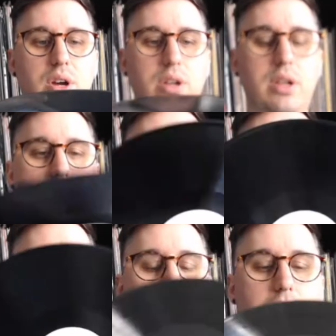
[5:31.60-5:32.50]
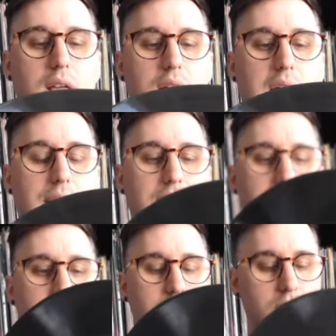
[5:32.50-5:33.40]
on and
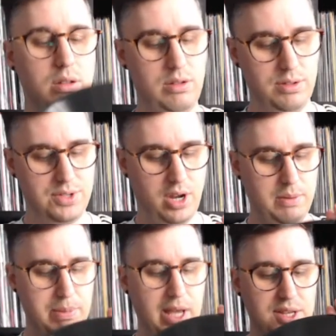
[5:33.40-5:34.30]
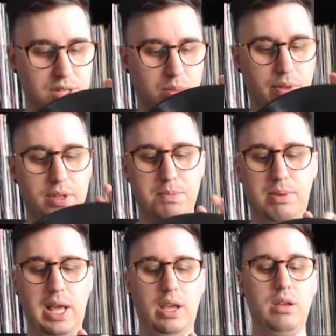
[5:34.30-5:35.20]
then side B is the one that's
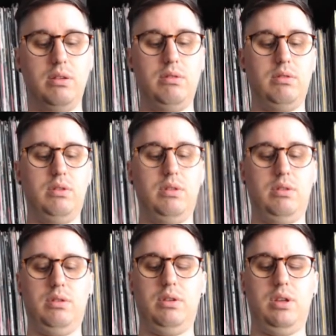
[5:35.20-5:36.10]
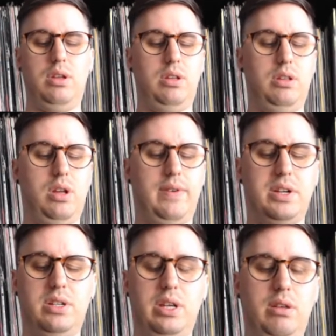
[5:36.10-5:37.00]
blank. I've
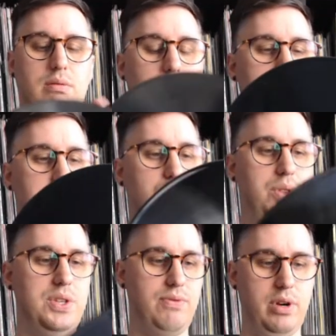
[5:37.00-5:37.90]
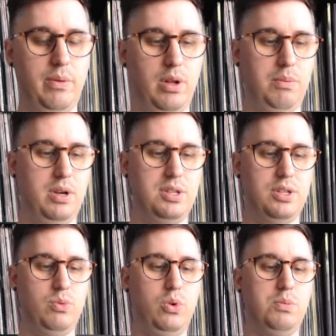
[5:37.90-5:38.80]
actually not stored this very well because
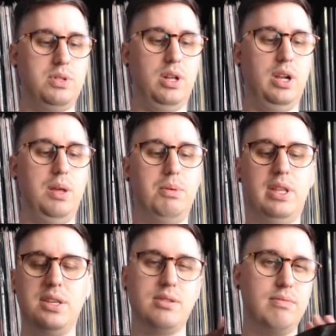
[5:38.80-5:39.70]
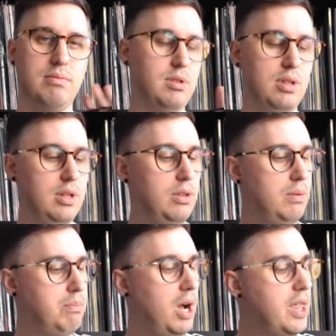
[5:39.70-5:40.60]
it's warped slightly but that's
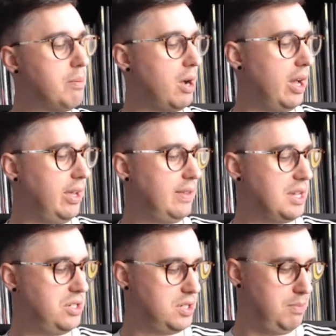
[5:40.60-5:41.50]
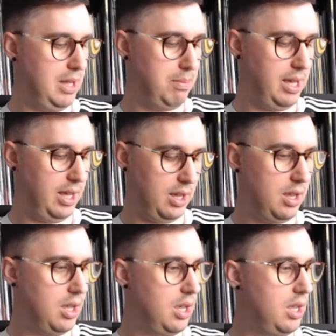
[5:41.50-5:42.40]
by the by that's just me being
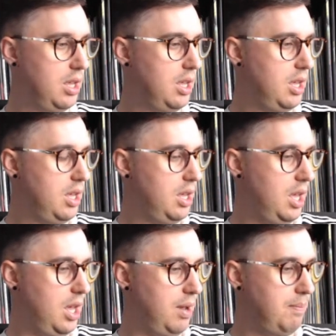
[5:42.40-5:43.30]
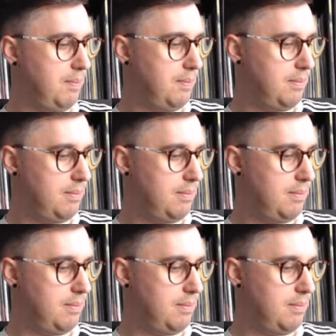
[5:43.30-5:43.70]
um,